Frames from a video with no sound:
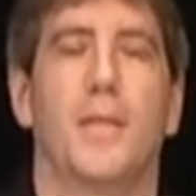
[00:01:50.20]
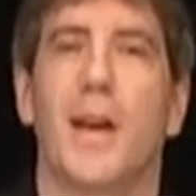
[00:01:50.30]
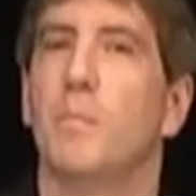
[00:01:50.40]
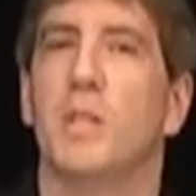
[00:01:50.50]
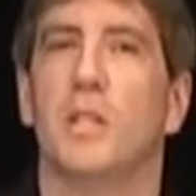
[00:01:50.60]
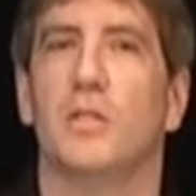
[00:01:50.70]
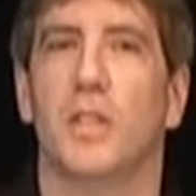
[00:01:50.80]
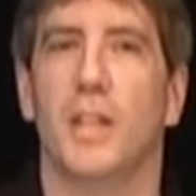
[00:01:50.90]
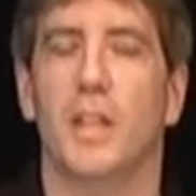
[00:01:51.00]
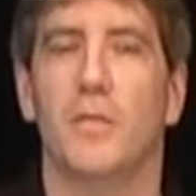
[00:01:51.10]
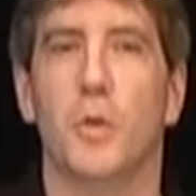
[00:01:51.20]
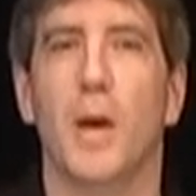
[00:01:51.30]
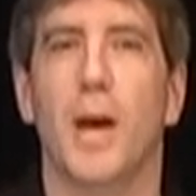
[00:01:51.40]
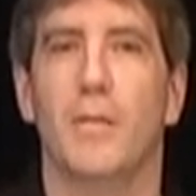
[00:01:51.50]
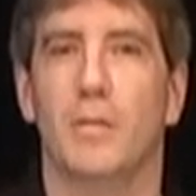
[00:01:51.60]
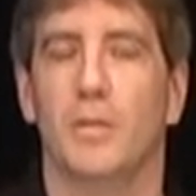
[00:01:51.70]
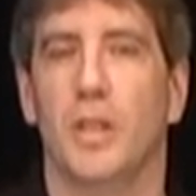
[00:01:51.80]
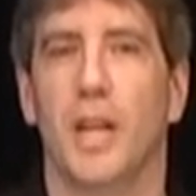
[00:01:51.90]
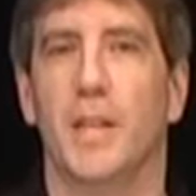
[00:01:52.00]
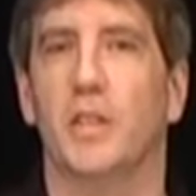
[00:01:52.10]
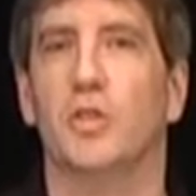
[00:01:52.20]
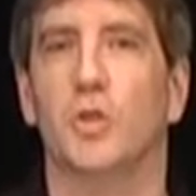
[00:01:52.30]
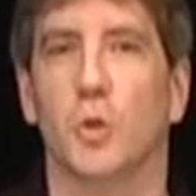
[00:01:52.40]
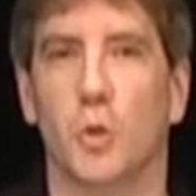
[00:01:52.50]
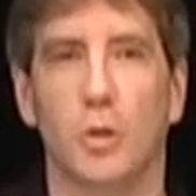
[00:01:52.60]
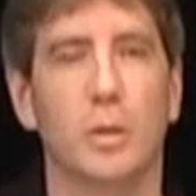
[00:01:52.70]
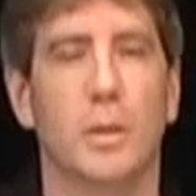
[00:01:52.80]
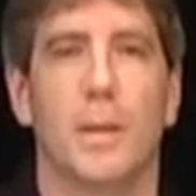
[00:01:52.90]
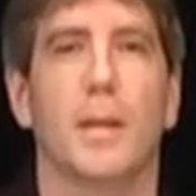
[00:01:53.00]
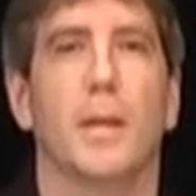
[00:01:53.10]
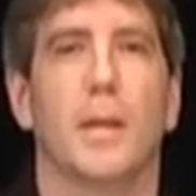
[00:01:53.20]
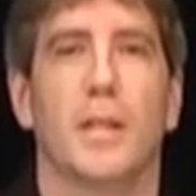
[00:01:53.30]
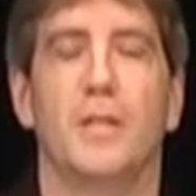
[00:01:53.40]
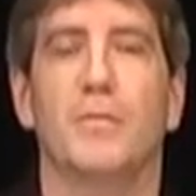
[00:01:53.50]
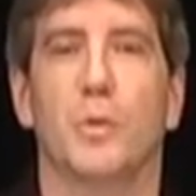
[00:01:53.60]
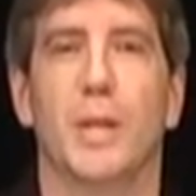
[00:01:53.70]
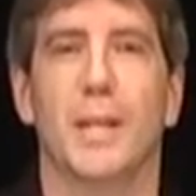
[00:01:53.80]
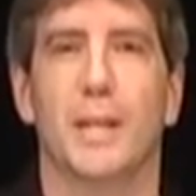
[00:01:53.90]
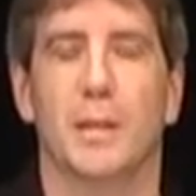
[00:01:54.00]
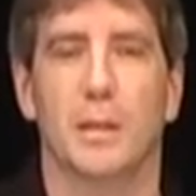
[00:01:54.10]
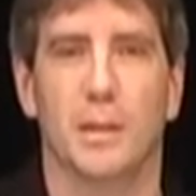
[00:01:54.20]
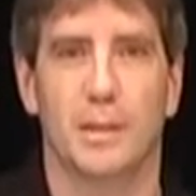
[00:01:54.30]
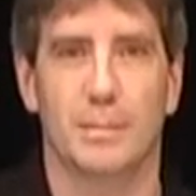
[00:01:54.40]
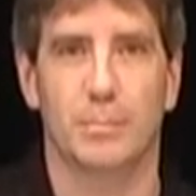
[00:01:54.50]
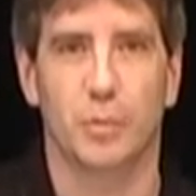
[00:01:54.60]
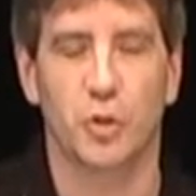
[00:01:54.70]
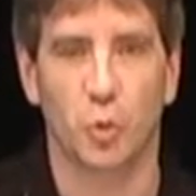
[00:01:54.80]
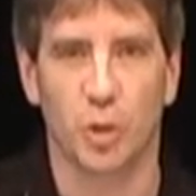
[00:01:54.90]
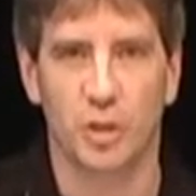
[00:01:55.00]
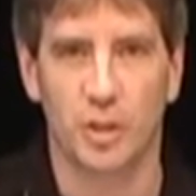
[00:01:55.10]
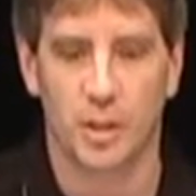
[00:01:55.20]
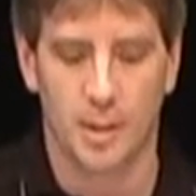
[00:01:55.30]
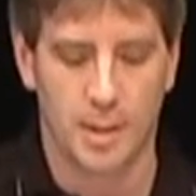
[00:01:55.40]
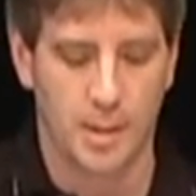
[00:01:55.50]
That means that if you have, say, an external infrared source,